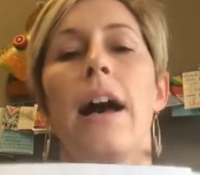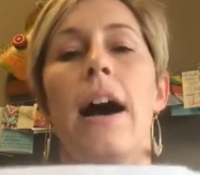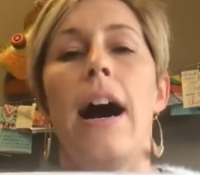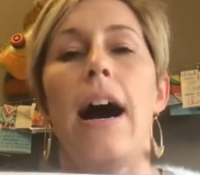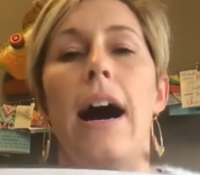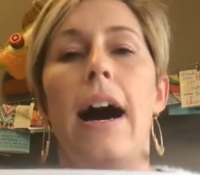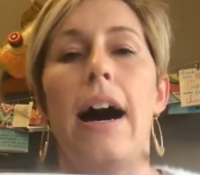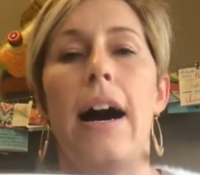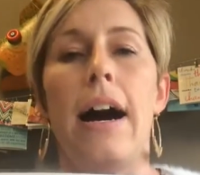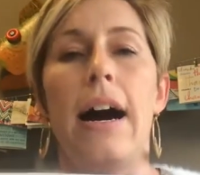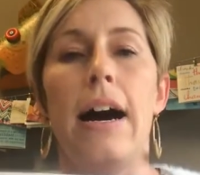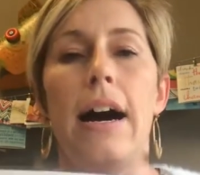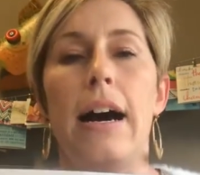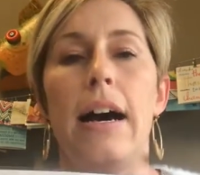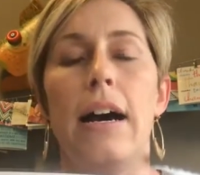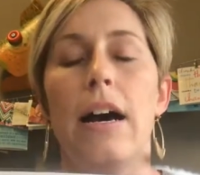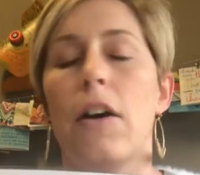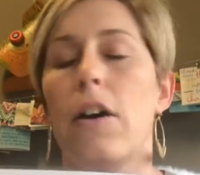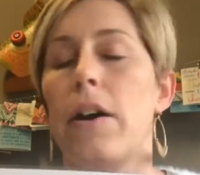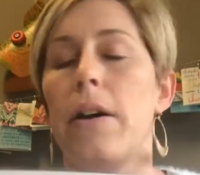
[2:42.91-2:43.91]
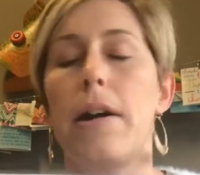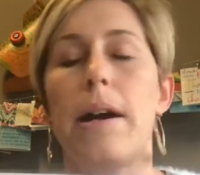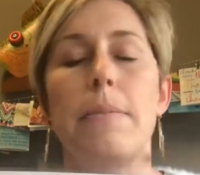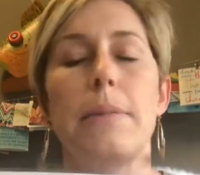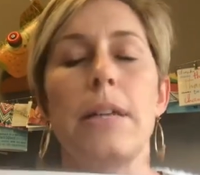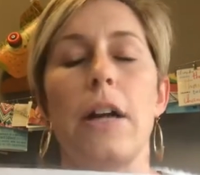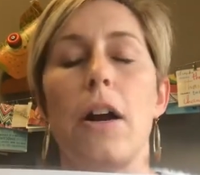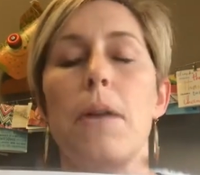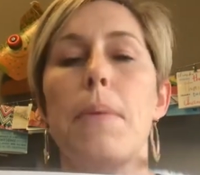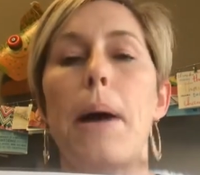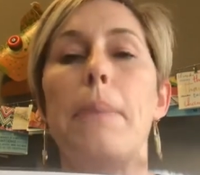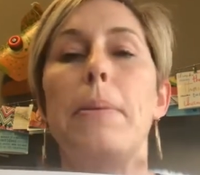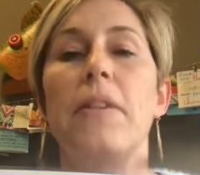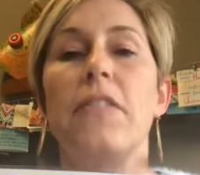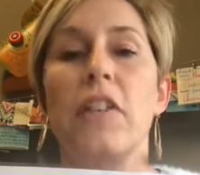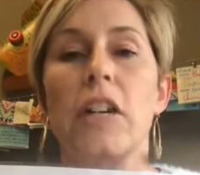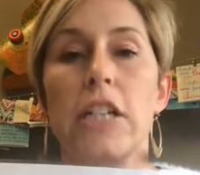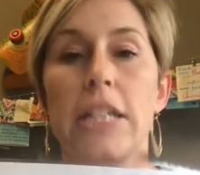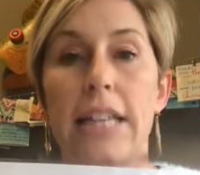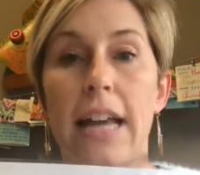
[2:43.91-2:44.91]
Bible
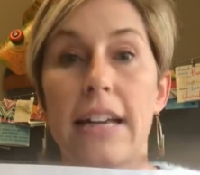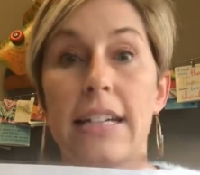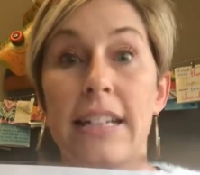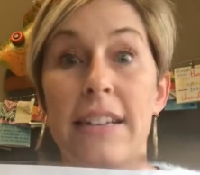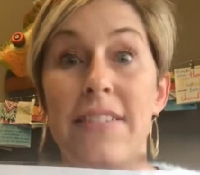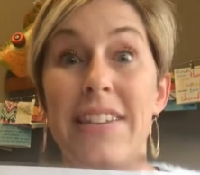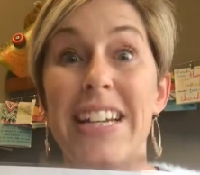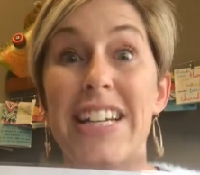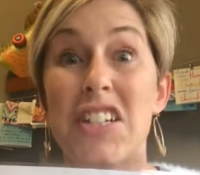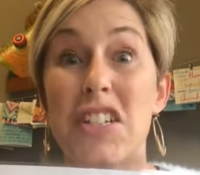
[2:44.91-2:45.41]
verse activity,